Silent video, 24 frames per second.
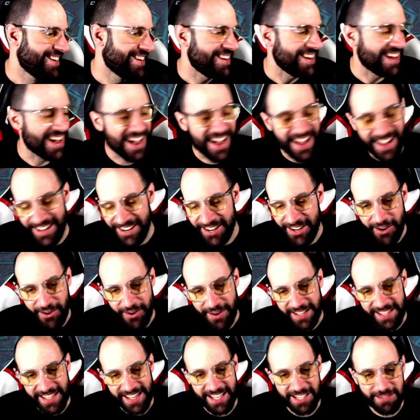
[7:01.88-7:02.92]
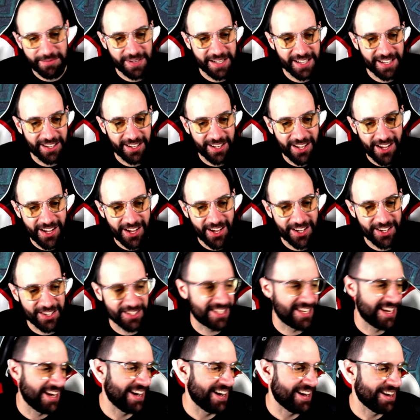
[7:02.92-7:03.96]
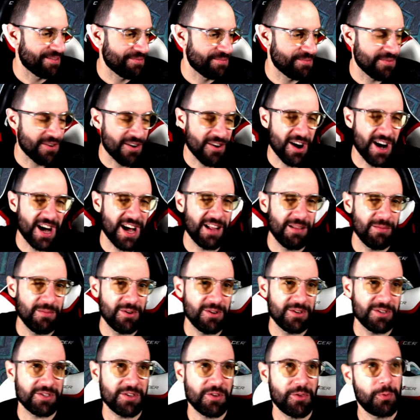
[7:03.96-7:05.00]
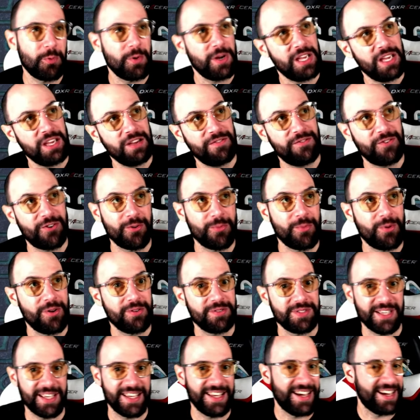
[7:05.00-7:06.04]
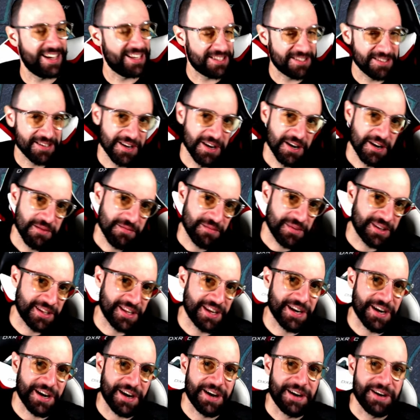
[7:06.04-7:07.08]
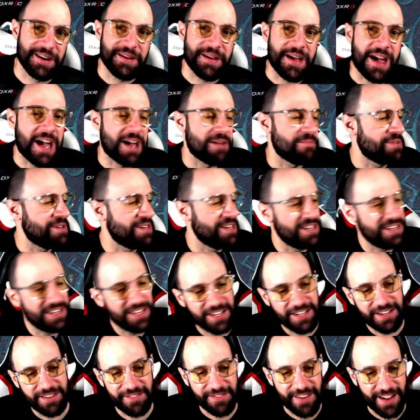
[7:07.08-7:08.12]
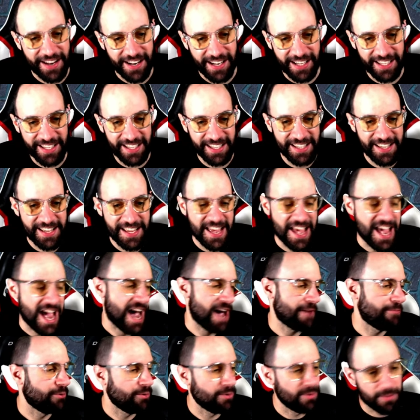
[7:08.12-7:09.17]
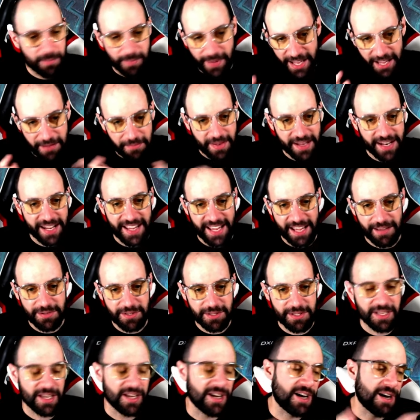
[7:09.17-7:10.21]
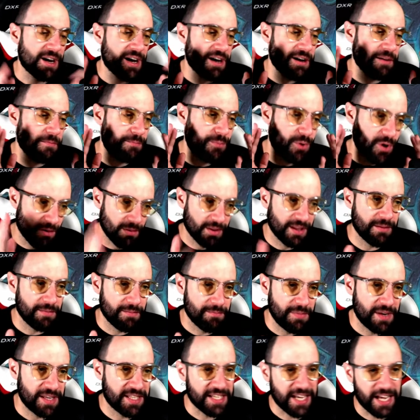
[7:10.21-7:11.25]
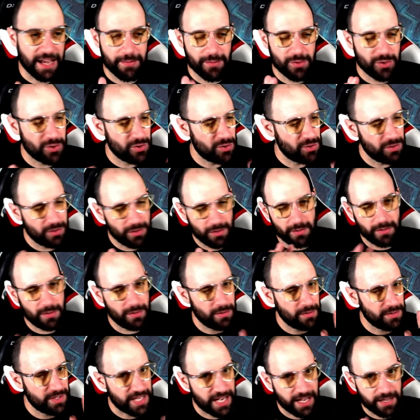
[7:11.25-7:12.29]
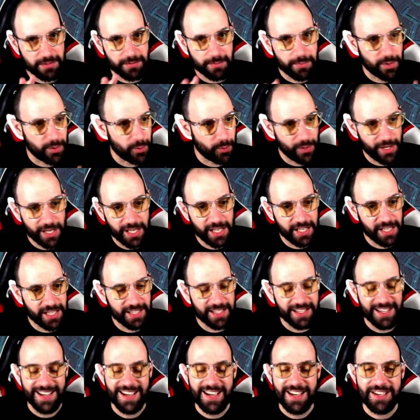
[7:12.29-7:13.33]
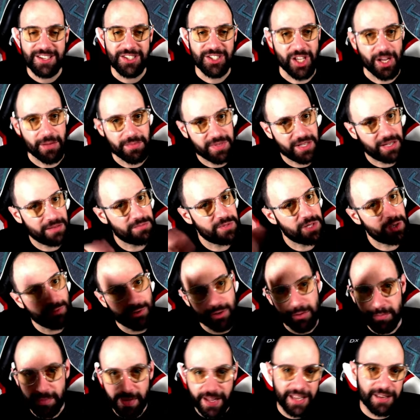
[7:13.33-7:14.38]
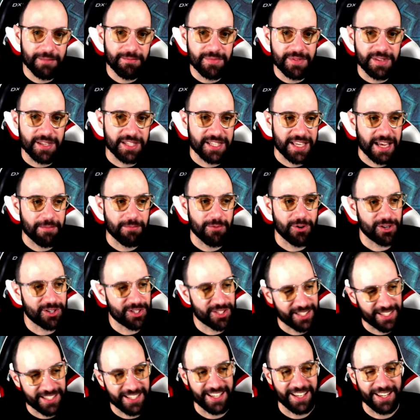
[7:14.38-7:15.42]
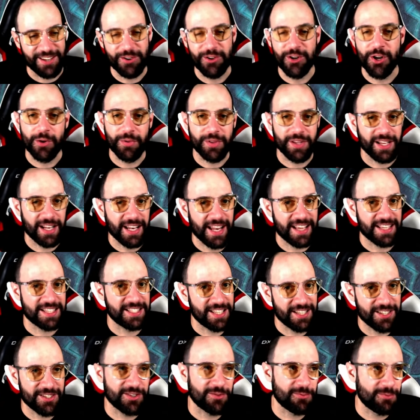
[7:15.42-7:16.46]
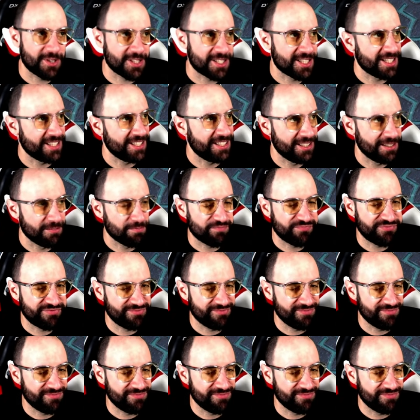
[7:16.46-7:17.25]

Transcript: Yeah, I know it has been a long time, almost three, four months, I guess. But yeah, I'm here finally. I will be playing many games, probably Big Time two times per week. Sometimes I will play the Sandbox. You know, the last season was a little.